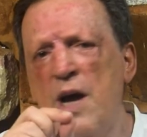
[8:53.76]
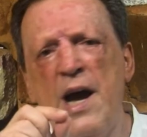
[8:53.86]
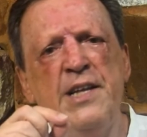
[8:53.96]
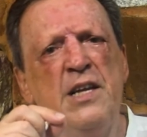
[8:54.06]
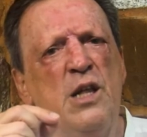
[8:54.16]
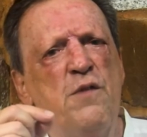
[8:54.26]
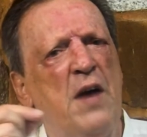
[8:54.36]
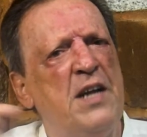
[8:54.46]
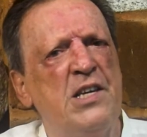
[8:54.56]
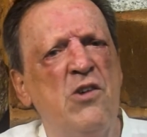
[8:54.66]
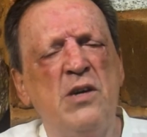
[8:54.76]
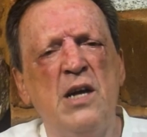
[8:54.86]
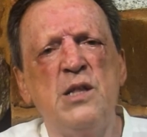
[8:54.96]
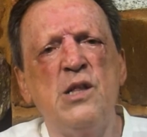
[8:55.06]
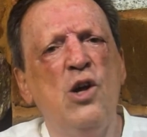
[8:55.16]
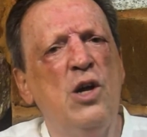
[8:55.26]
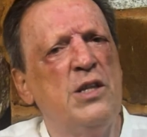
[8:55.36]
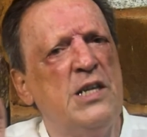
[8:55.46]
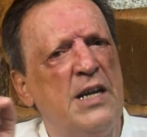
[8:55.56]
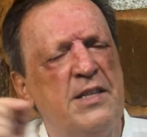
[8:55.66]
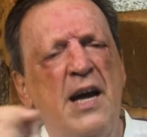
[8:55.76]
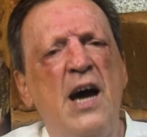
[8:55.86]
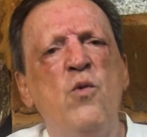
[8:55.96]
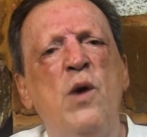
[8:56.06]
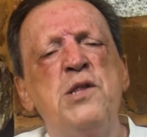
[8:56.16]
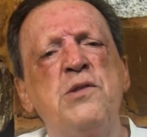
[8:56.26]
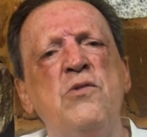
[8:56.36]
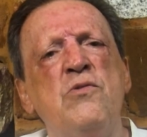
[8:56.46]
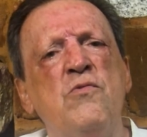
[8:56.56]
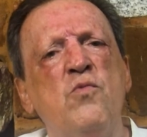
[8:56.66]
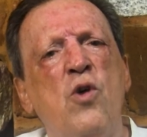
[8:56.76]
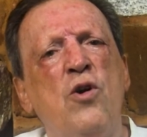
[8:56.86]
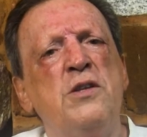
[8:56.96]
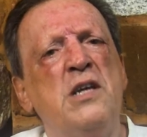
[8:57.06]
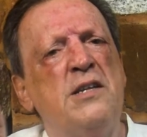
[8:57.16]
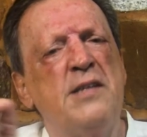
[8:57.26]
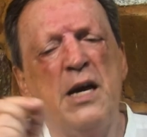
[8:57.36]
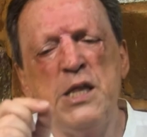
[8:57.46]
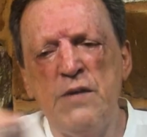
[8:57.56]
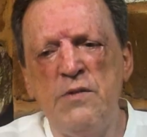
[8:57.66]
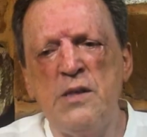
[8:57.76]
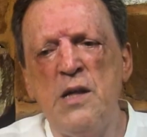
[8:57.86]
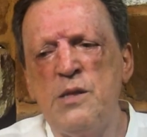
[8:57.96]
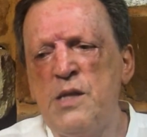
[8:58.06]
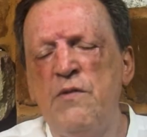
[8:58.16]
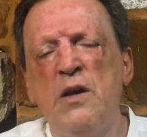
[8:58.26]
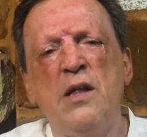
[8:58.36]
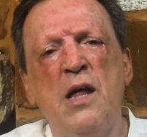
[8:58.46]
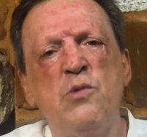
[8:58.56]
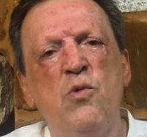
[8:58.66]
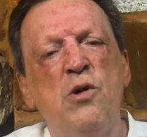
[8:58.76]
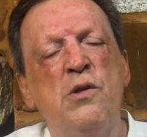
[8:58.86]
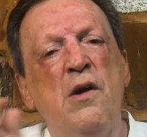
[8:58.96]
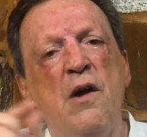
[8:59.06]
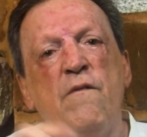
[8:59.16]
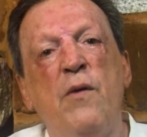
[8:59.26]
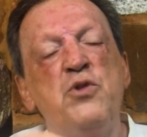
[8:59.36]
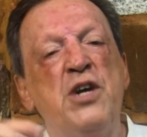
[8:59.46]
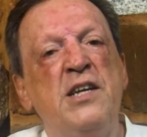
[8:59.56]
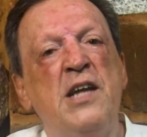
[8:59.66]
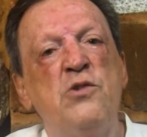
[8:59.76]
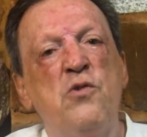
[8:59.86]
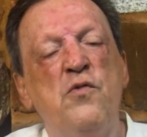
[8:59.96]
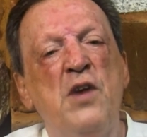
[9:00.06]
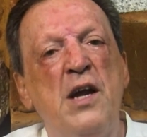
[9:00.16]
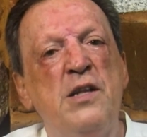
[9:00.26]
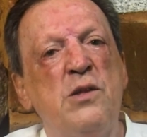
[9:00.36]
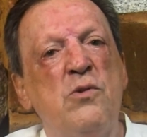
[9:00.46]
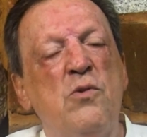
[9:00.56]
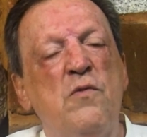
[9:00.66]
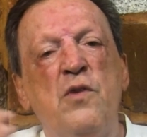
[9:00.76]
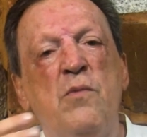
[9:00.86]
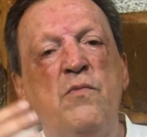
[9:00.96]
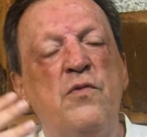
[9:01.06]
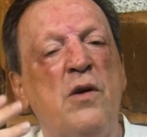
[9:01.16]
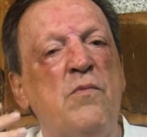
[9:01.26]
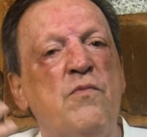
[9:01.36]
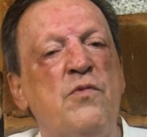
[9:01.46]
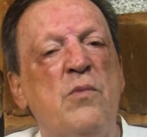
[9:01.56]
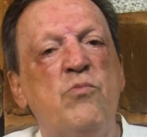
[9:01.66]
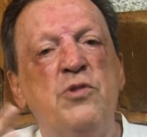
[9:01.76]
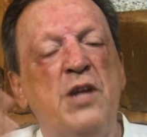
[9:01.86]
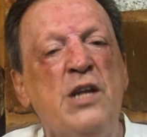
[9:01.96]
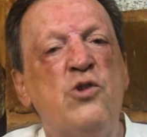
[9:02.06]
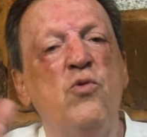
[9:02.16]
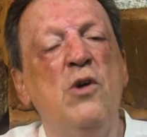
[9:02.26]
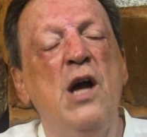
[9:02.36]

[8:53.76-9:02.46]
And it is fighting against the entire Western world, the entire civilized world, from China to France, you know, from Bhutan to